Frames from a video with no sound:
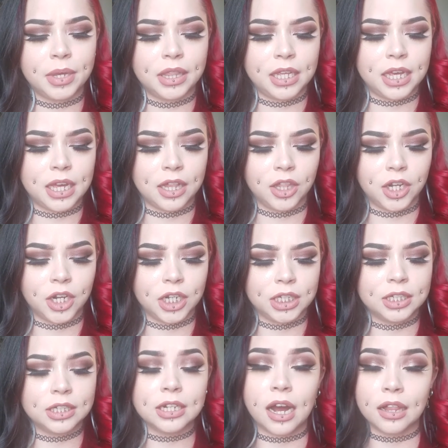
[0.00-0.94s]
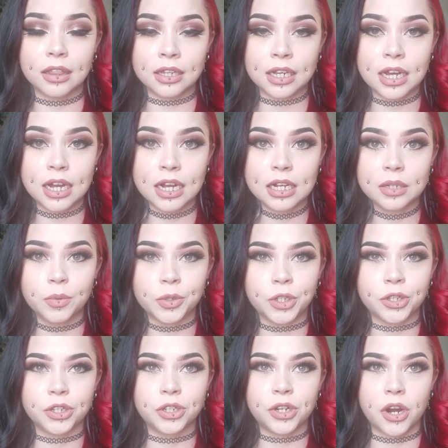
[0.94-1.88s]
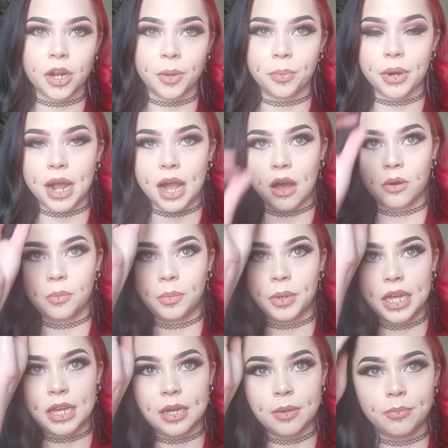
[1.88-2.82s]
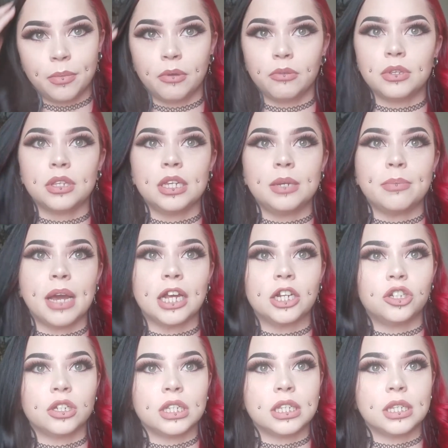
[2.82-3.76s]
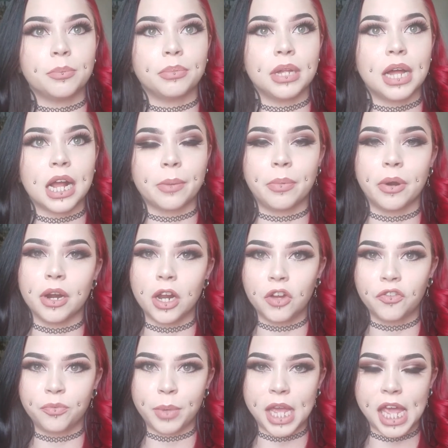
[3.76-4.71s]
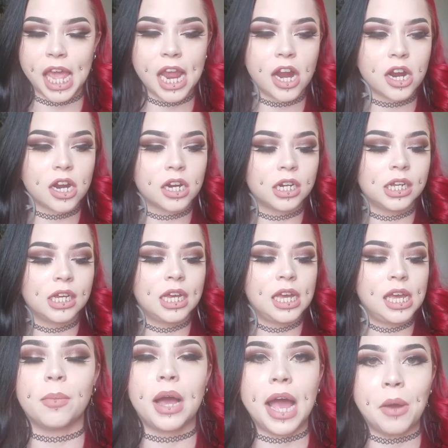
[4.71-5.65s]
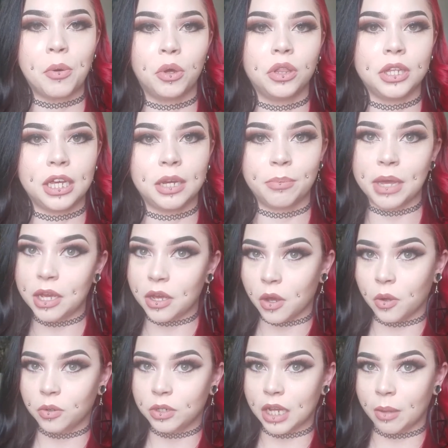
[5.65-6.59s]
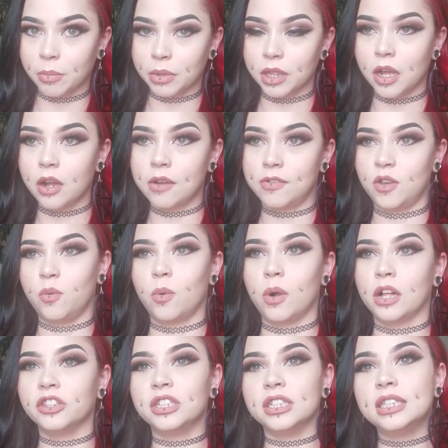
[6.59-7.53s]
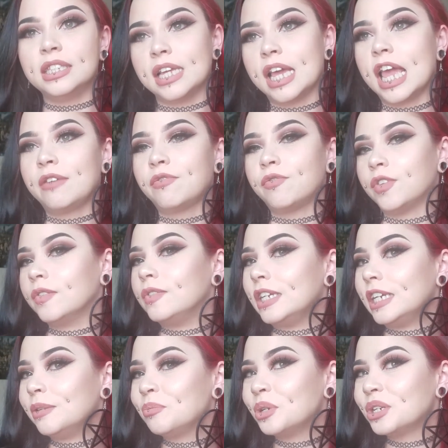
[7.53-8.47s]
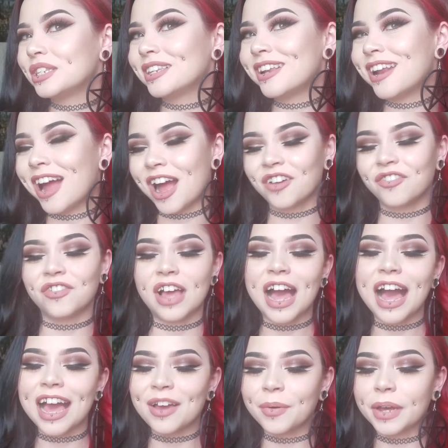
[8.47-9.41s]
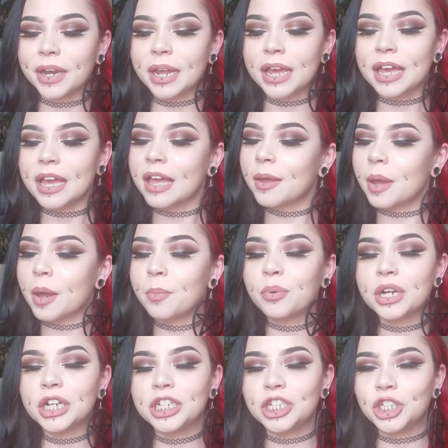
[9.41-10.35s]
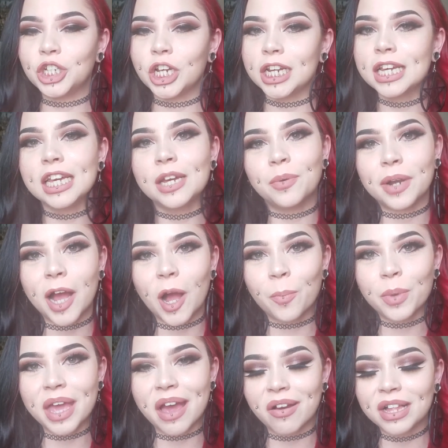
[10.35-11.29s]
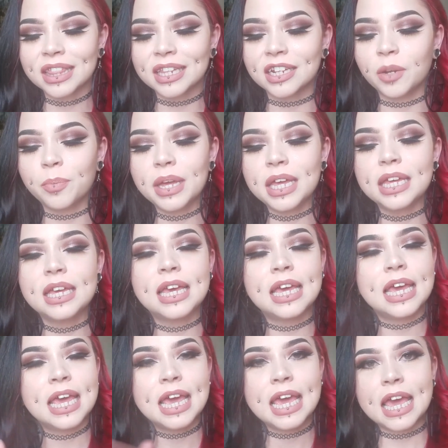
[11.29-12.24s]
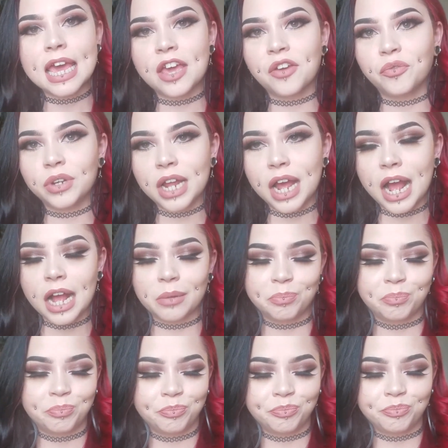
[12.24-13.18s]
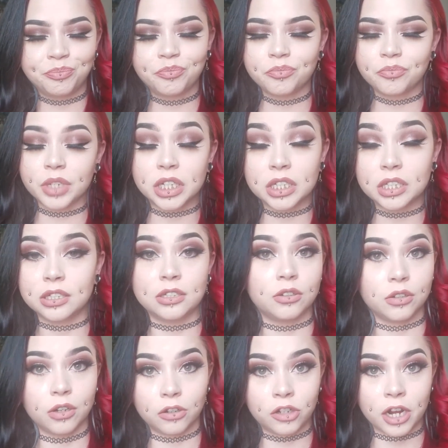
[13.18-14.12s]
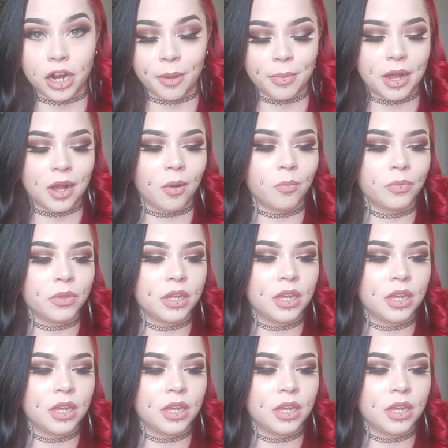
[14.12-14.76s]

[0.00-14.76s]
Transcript: in the color Dahlia, which is a dark brown, but it mostly matches the black part of my hair. I will link my code down below if you want to save 15% off. I would appreciate it. It would help me out a little bit. If not, still go check them out.